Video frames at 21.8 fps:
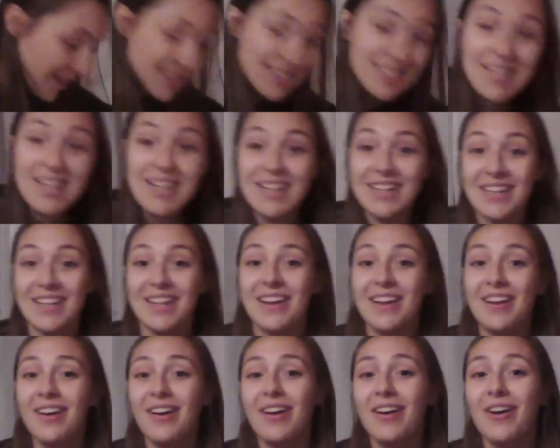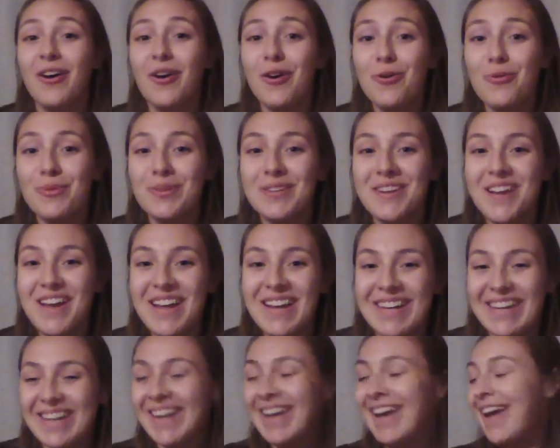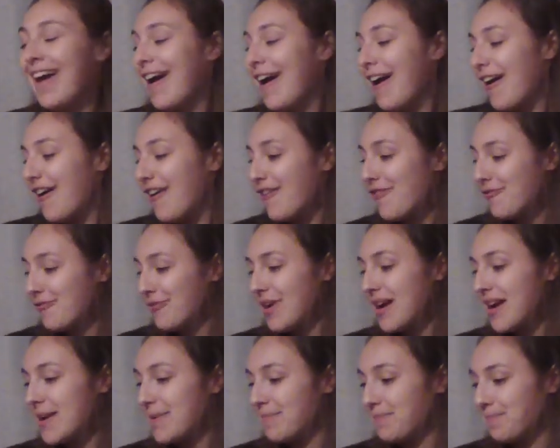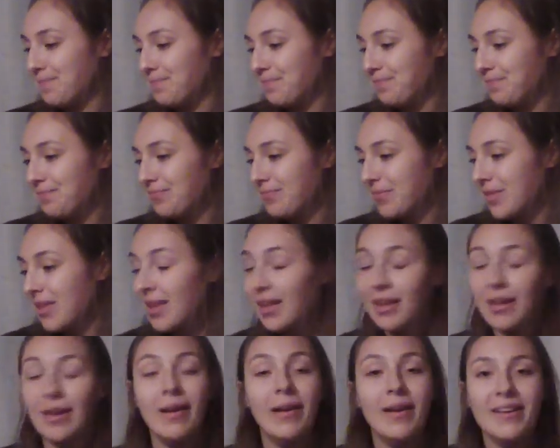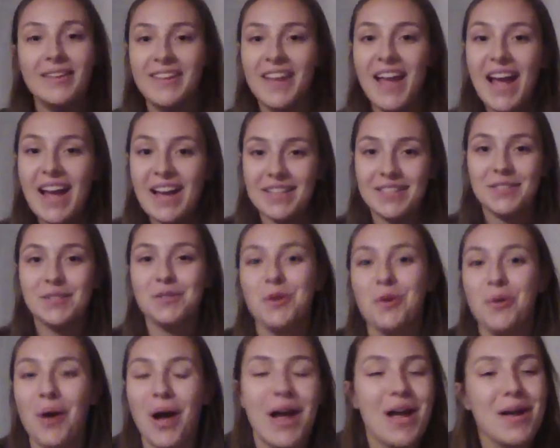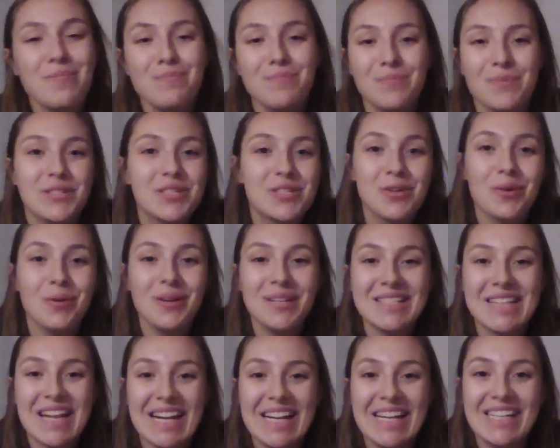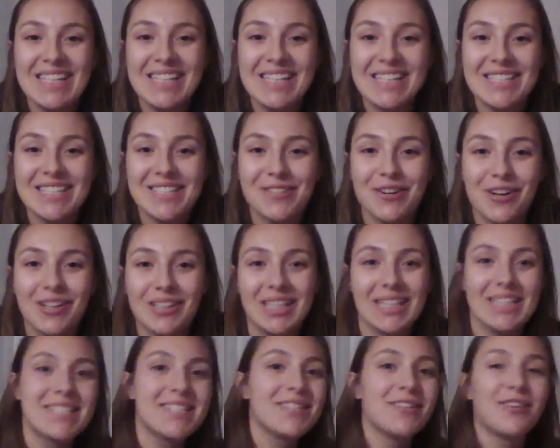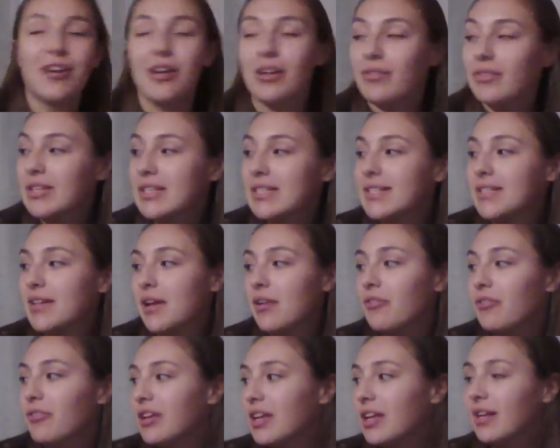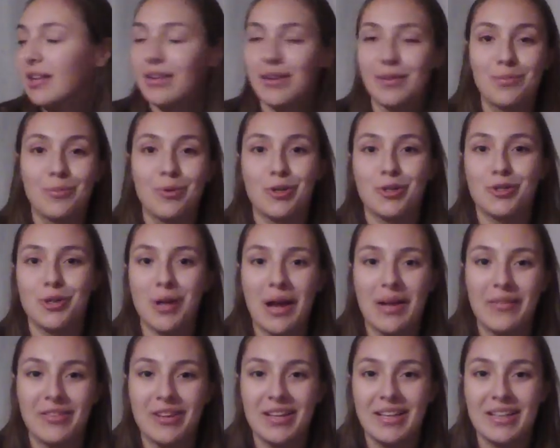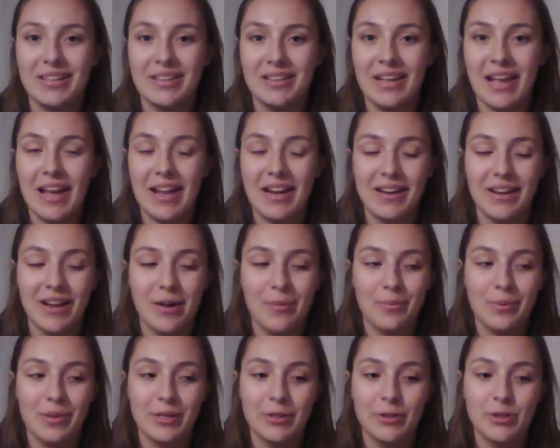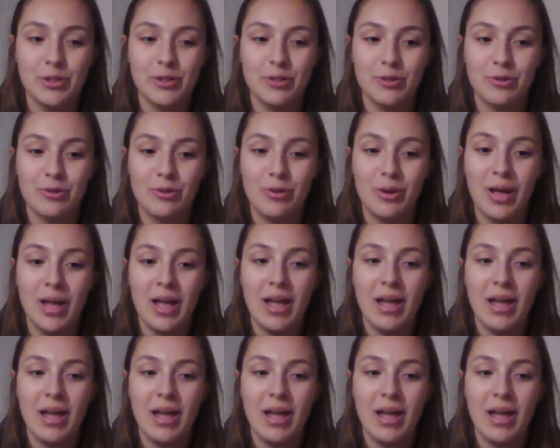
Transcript: that's it. Oh, we're done. All right. Yeah, so I'm so excited to start listing all this stuff, get a little more traffic heading up into